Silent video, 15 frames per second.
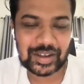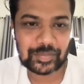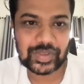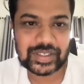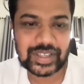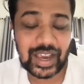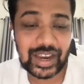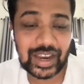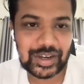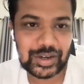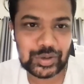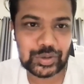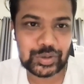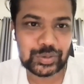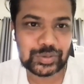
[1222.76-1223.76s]
see, I need to
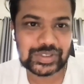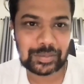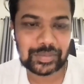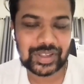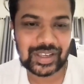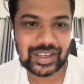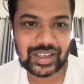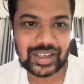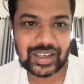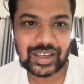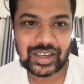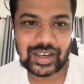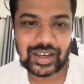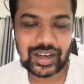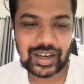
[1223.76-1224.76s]
do something.
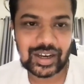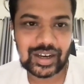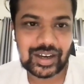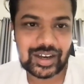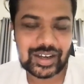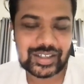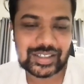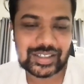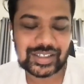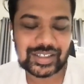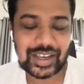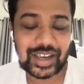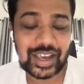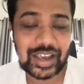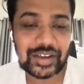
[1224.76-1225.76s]
I
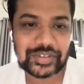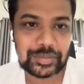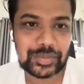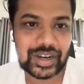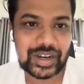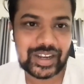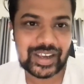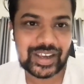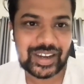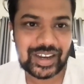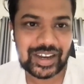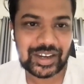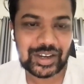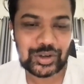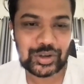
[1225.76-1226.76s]
have some idea and I
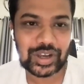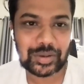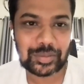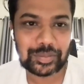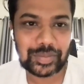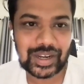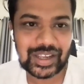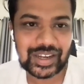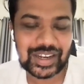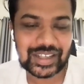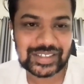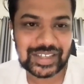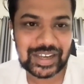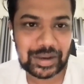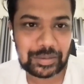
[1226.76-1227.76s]
need to bring it as a
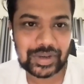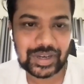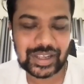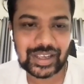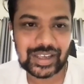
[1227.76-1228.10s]
company.